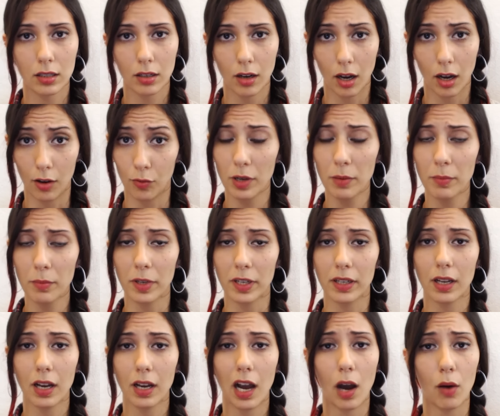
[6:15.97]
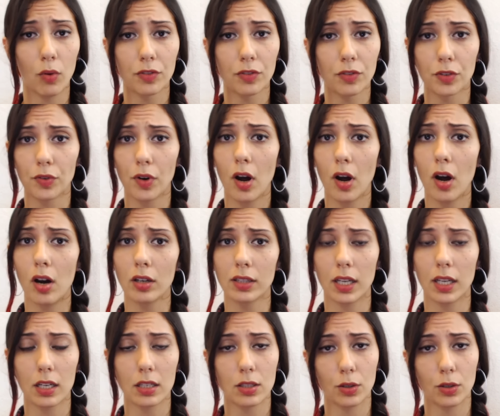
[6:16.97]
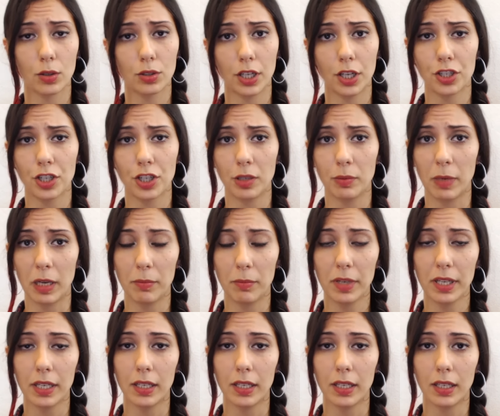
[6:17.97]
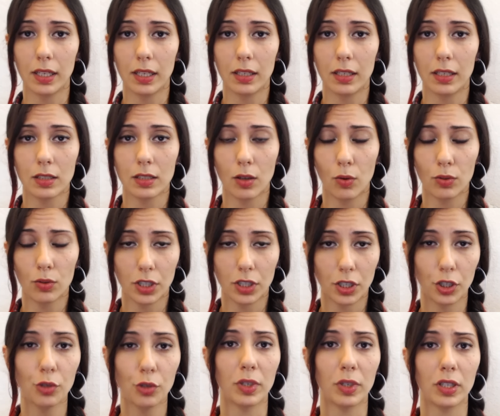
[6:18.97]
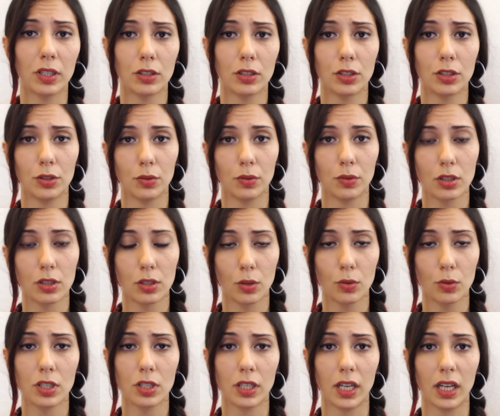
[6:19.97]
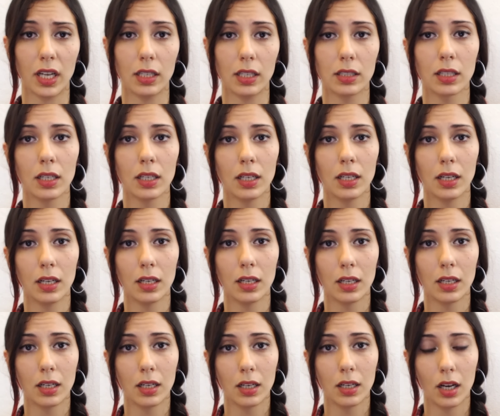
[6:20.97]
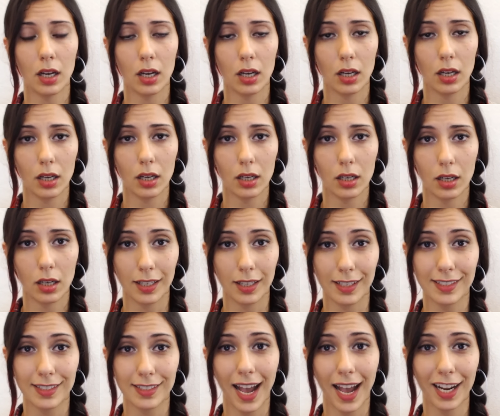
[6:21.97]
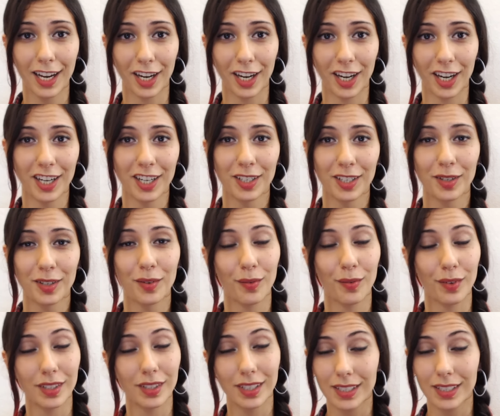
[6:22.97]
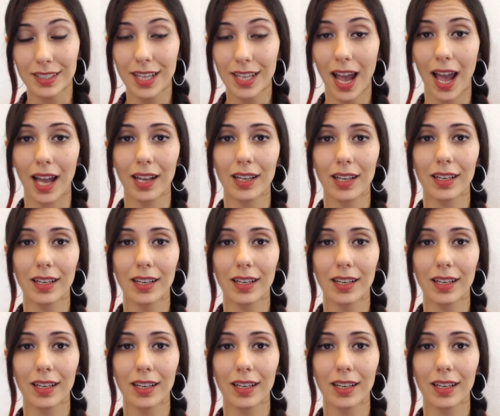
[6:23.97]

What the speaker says: of women. However wrong that association may be, it is only human to associate an attacker with the attack.